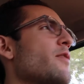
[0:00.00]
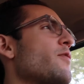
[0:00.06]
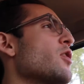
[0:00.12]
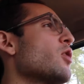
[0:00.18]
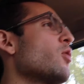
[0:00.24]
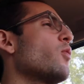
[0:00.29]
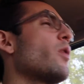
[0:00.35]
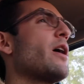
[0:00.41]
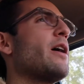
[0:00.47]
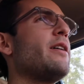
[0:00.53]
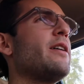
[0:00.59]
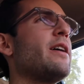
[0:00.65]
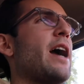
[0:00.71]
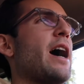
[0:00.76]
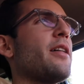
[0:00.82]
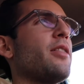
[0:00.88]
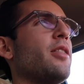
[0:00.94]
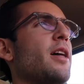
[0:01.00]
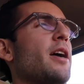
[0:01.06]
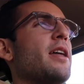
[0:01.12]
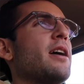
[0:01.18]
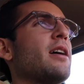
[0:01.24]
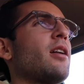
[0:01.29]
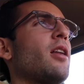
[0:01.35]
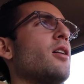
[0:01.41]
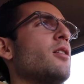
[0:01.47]
If you're wearing
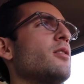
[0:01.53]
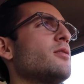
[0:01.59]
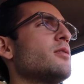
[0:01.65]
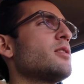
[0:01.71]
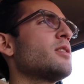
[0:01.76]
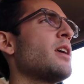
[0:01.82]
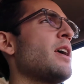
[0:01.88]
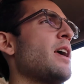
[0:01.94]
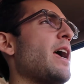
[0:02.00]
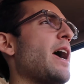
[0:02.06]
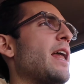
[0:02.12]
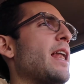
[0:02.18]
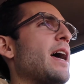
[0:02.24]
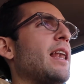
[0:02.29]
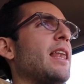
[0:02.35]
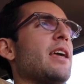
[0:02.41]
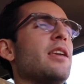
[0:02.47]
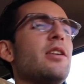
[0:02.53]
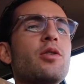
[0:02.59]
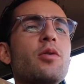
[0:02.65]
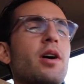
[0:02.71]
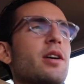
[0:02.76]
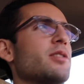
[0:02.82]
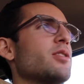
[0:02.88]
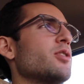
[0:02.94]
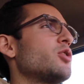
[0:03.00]
athletic clothes and I let you
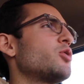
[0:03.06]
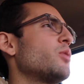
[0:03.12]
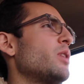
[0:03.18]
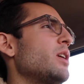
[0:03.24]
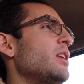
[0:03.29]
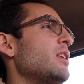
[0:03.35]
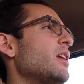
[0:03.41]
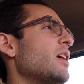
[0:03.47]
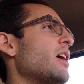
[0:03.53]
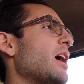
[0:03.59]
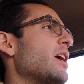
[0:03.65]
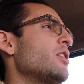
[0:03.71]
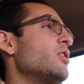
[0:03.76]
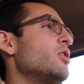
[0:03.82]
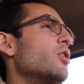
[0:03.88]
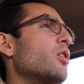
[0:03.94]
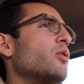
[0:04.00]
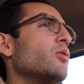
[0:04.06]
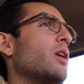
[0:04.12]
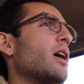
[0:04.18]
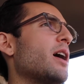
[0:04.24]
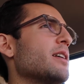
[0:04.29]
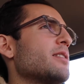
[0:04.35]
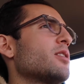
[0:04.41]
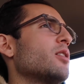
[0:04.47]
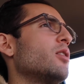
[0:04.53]
cross the street and you don't
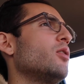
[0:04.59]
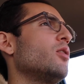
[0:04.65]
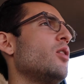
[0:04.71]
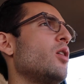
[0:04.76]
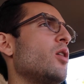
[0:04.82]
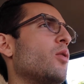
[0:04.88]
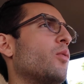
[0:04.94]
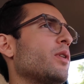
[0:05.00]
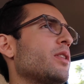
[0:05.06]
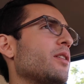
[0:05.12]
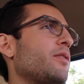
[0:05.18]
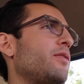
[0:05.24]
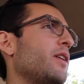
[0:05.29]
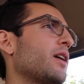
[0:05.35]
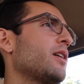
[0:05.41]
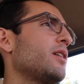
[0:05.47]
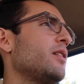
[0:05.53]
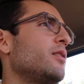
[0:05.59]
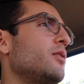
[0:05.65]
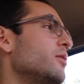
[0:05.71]
hustle, what the f are you